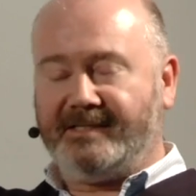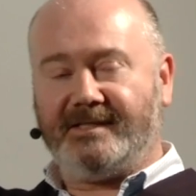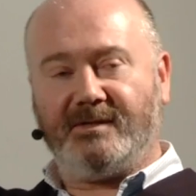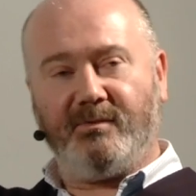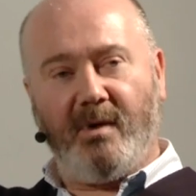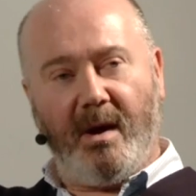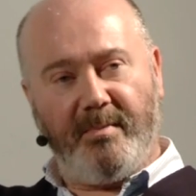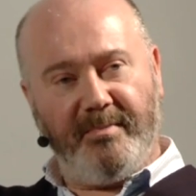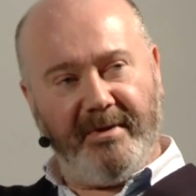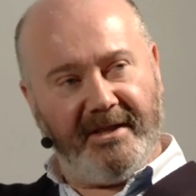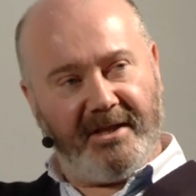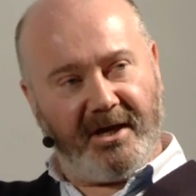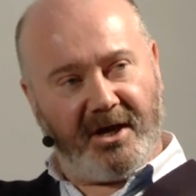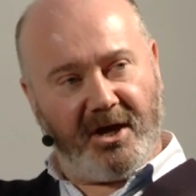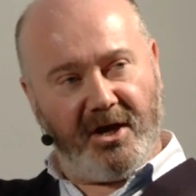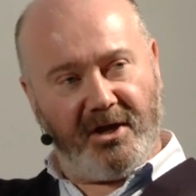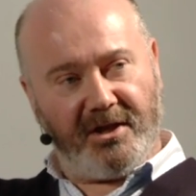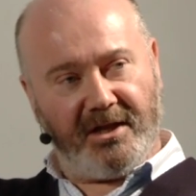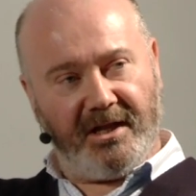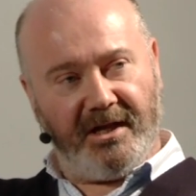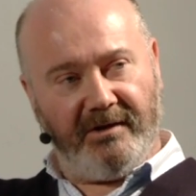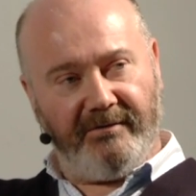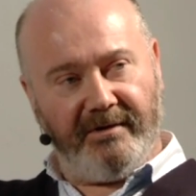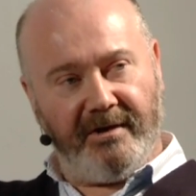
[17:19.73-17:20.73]
swapping the
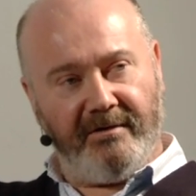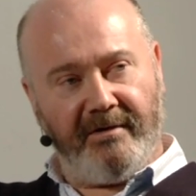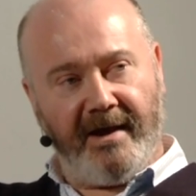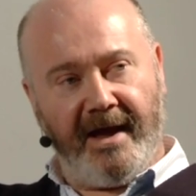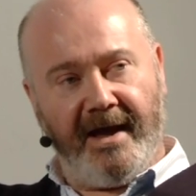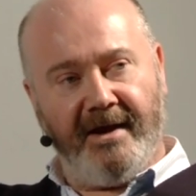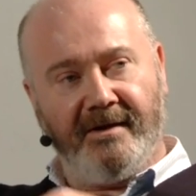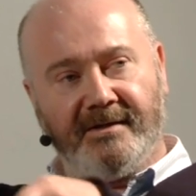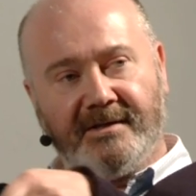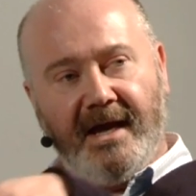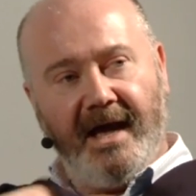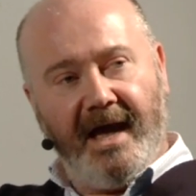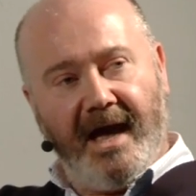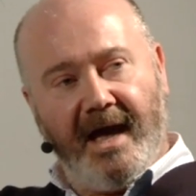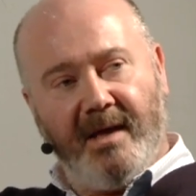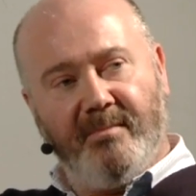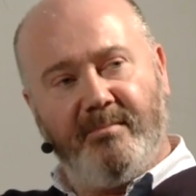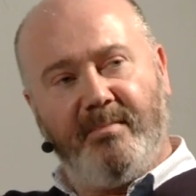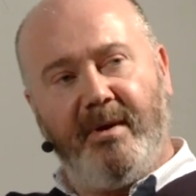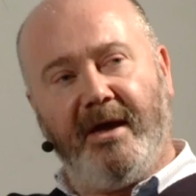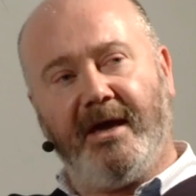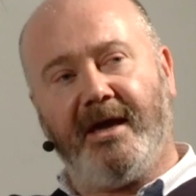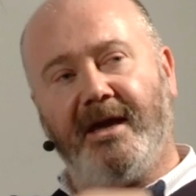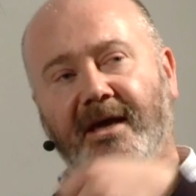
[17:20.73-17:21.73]
cutlery around,
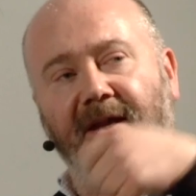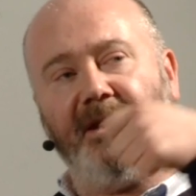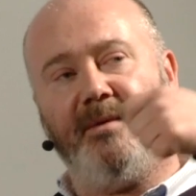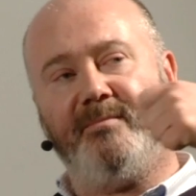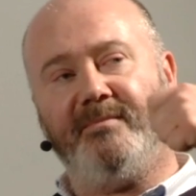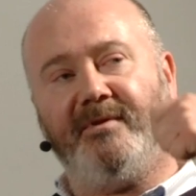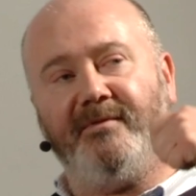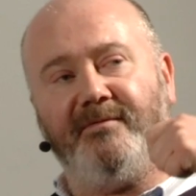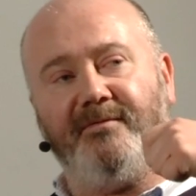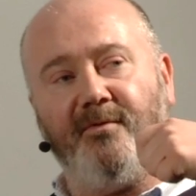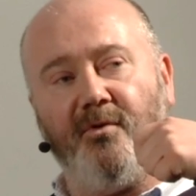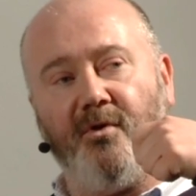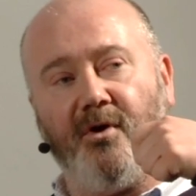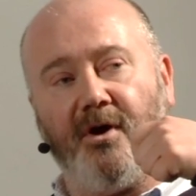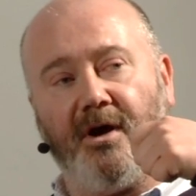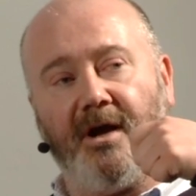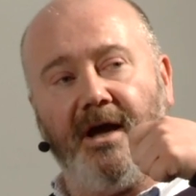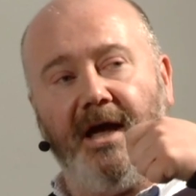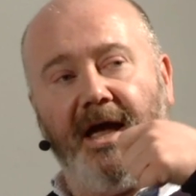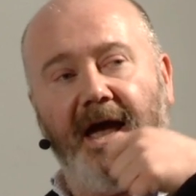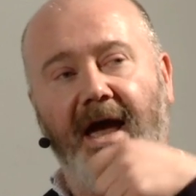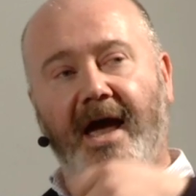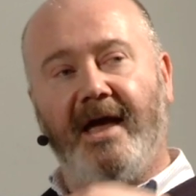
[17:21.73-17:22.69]
and picking up the fork.